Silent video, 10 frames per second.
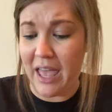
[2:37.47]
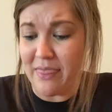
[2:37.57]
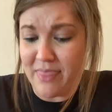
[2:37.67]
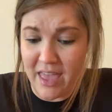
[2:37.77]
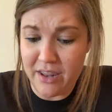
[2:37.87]

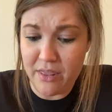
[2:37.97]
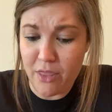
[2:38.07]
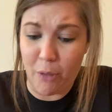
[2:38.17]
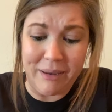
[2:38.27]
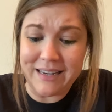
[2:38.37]
and then
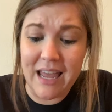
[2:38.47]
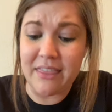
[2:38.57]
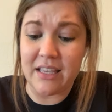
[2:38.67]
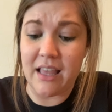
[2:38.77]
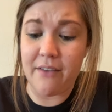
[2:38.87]
there'll be
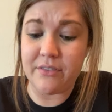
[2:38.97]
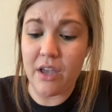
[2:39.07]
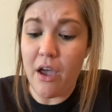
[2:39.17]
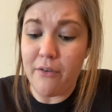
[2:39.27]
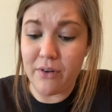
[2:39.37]
nothing left
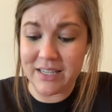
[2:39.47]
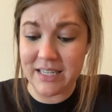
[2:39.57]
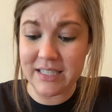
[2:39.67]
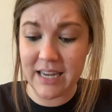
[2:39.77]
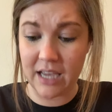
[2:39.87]
for us
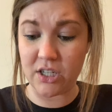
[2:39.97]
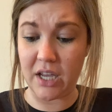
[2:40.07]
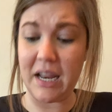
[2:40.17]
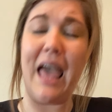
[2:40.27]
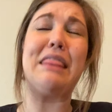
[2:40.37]
to stand
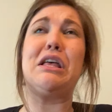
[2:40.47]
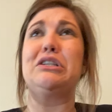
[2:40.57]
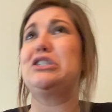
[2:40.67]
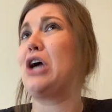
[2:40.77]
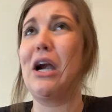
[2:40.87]
on, and they'll
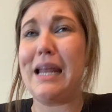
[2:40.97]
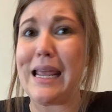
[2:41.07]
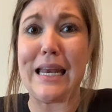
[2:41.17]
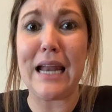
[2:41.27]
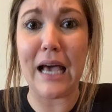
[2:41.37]
start
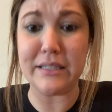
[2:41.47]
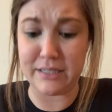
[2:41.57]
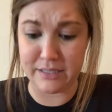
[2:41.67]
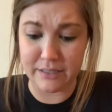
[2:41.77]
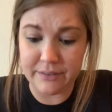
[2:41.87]
eating
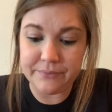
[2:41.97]
us."